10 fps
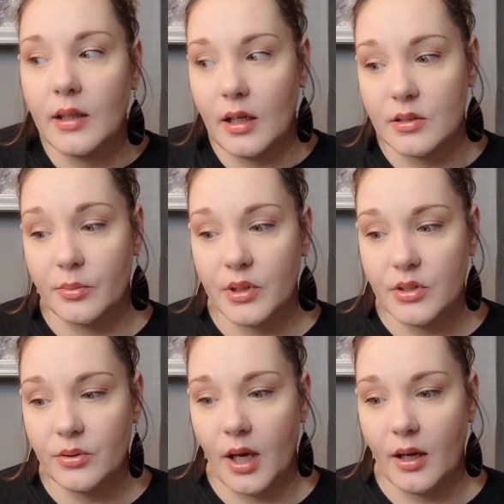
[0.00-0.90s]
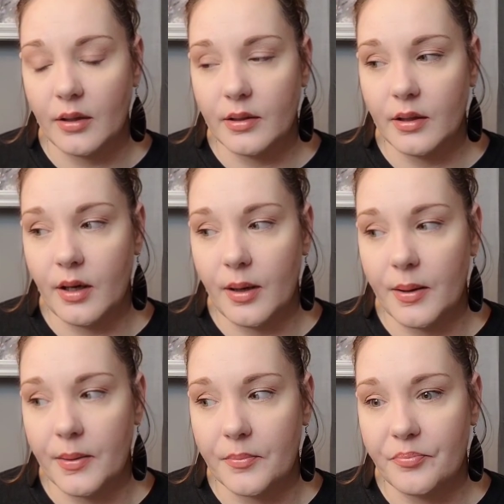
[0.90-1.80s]
Yeah, so I'm gonna do that.
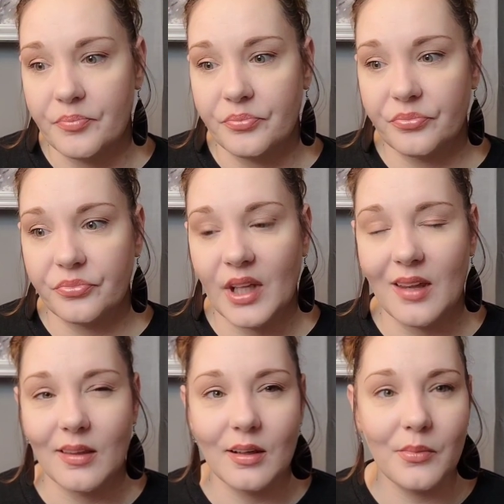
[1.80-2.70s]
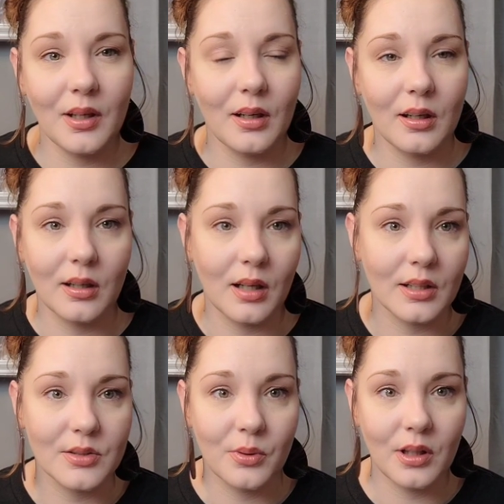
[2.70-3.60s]
And then I'm like, oh, I
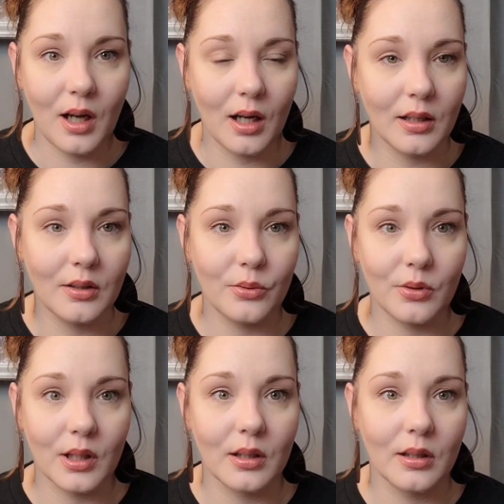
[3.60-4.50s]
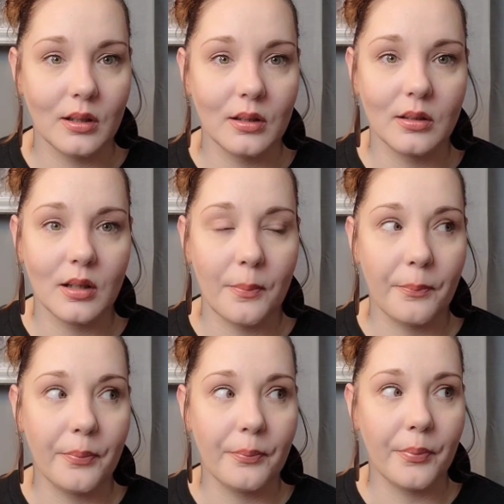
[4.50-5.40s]
just want to kind of do like, a
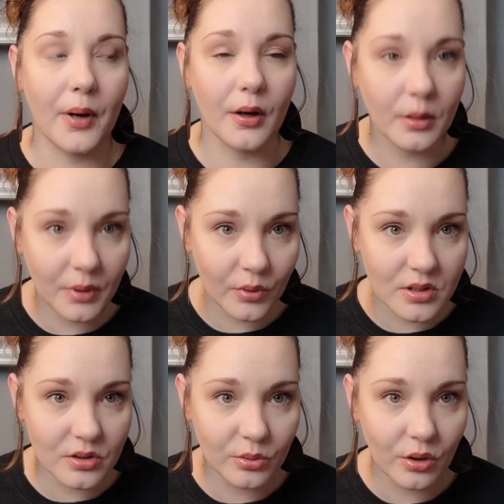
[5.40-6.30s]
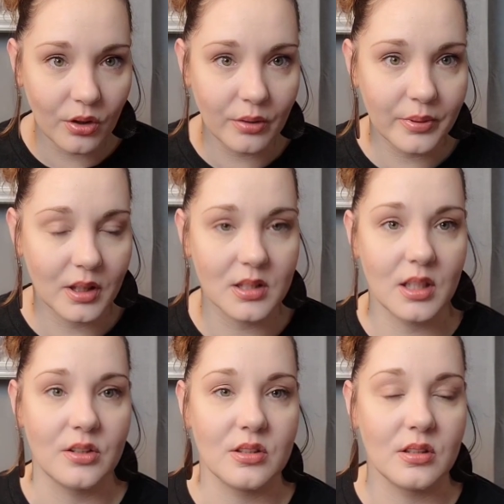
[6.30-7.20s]
part of me wants to do a haul, because
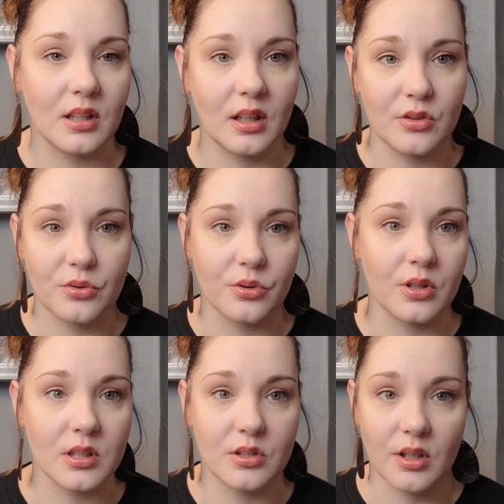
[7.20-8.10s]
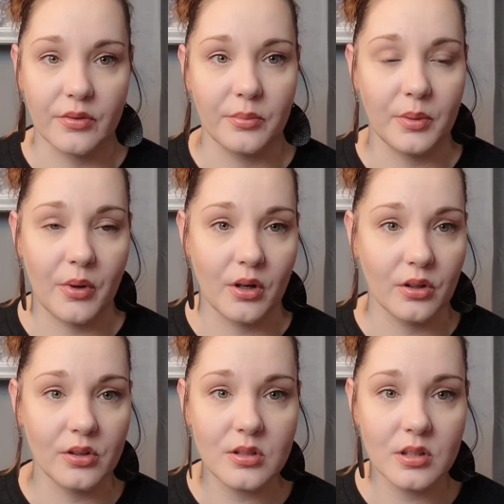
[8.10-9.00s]
I just like that drawer is driving me
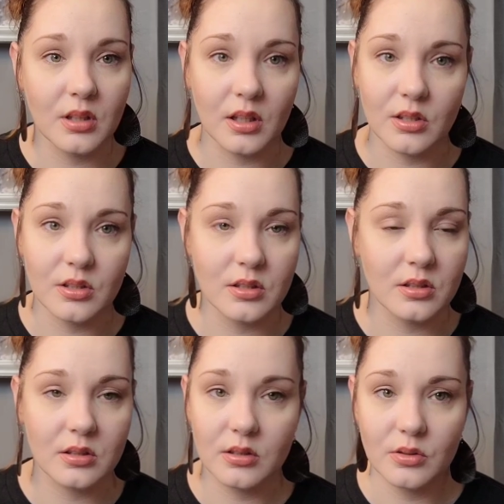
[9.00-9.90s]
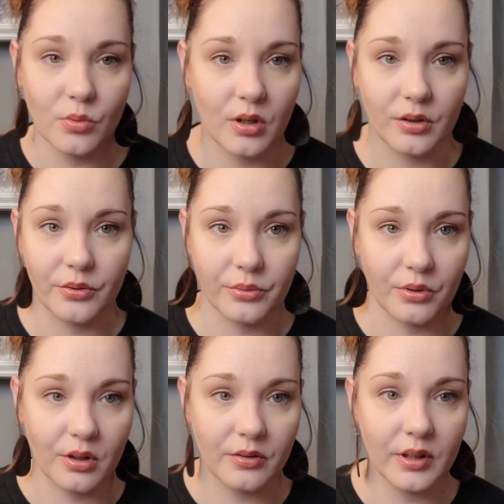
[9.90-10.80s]
bonkers and I just want to go through
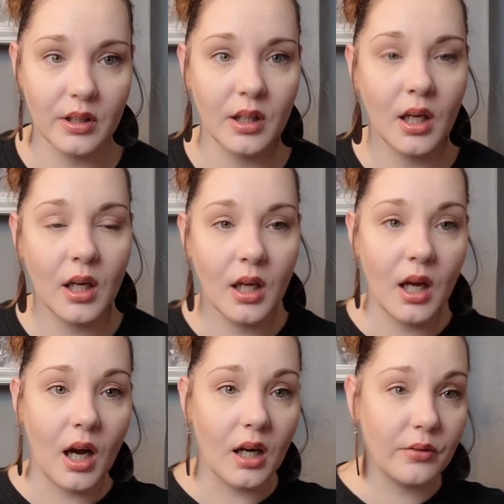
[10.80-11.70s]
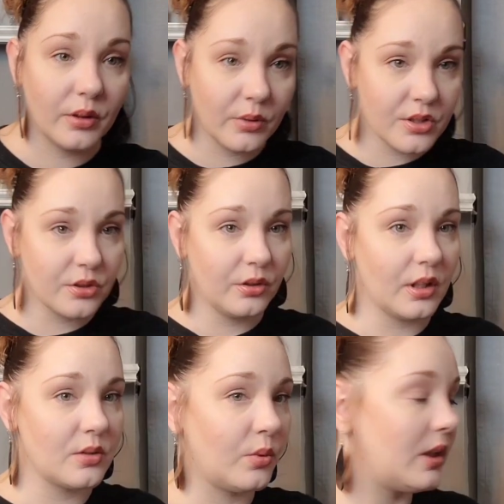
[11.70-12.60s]
all of it. I really want to show you
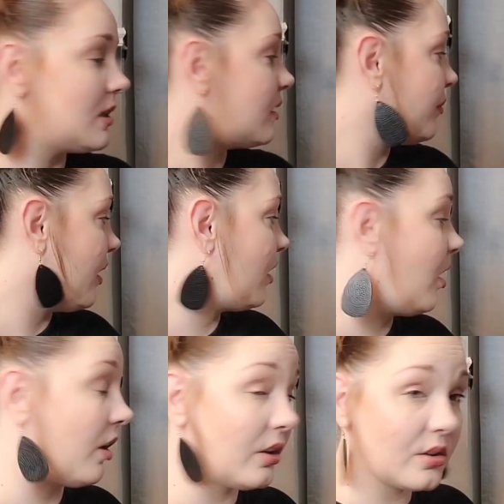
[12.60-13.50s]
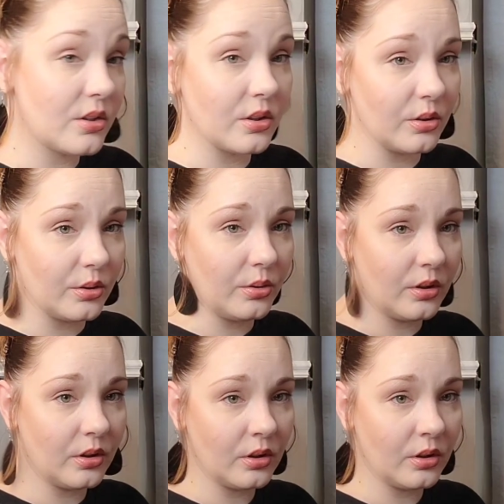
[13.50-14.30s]
guys what is in my cart too.